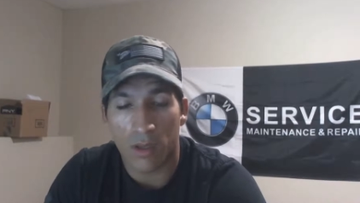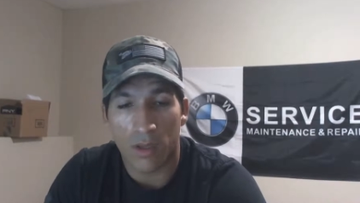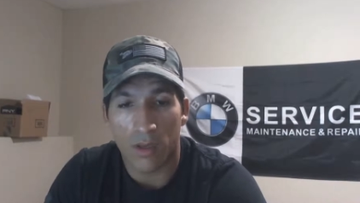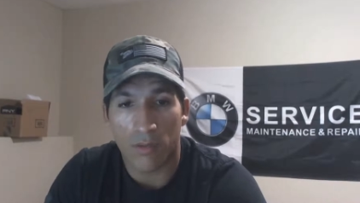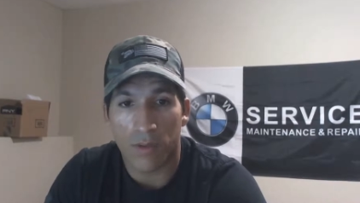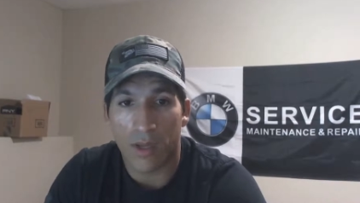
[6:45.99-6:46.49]

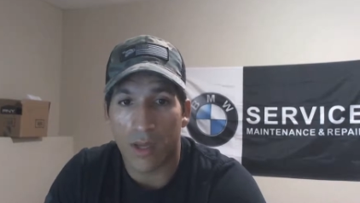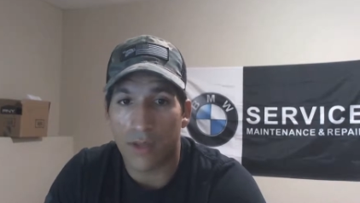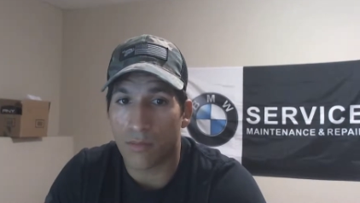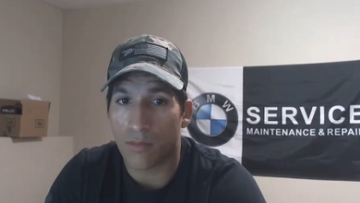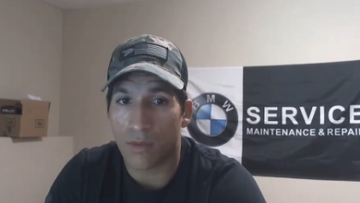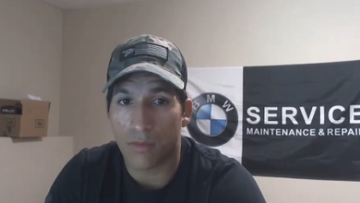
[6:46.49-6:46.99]
if it
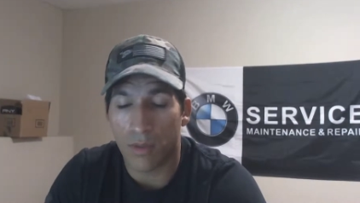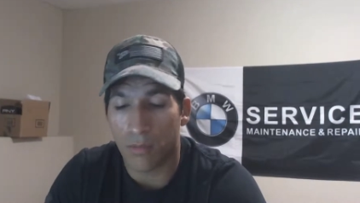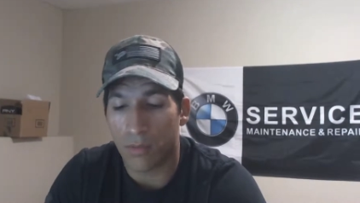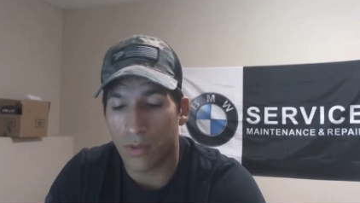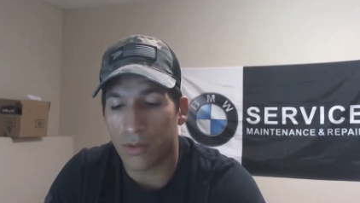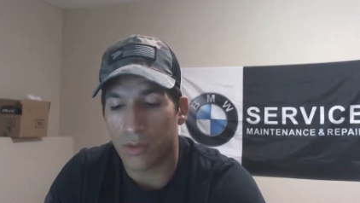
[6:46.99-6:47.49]
hasn't been
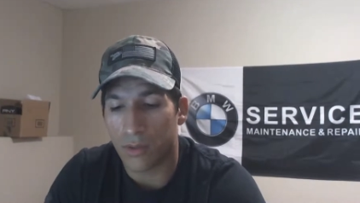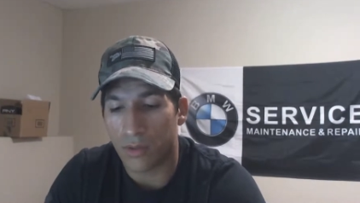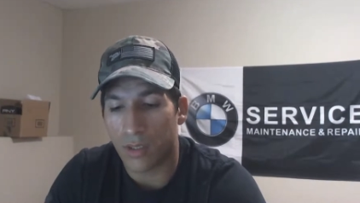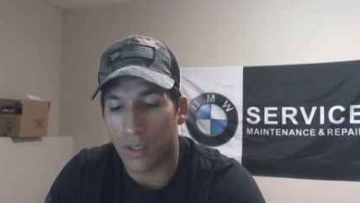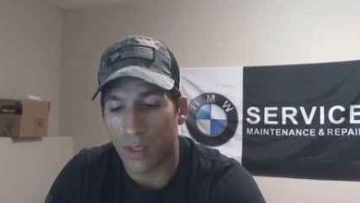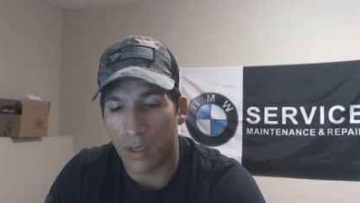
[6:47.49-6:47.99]
rebuilt, it's
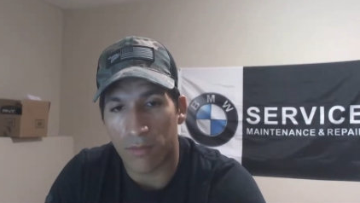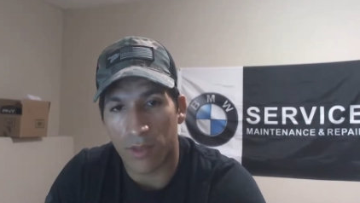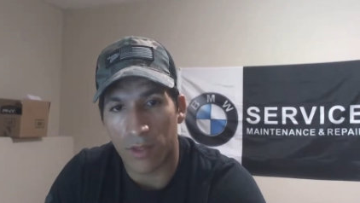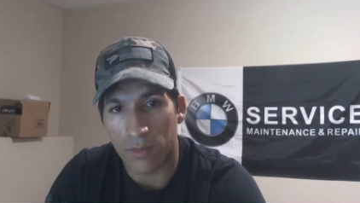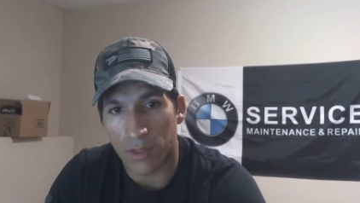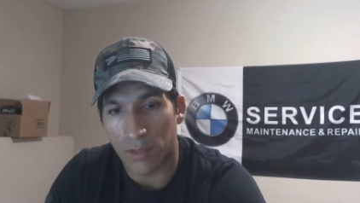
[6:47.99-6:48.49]
going to have
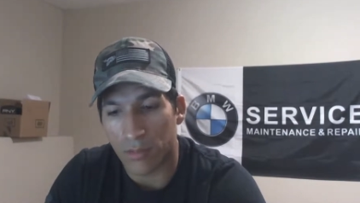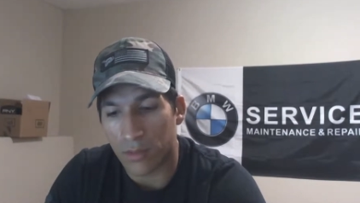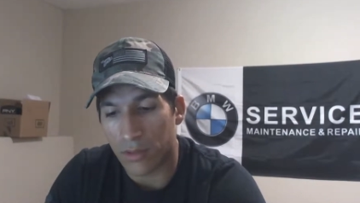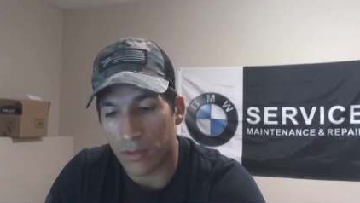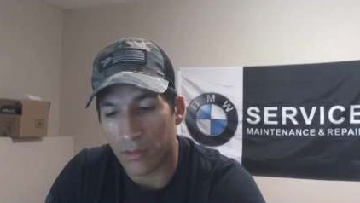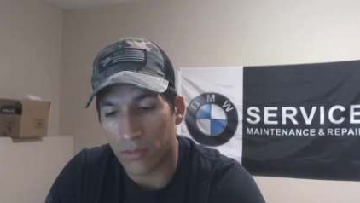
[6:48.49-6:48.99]
that same
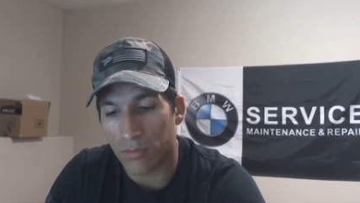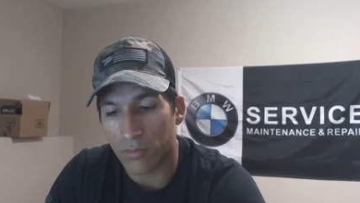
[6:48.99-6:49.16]
issue.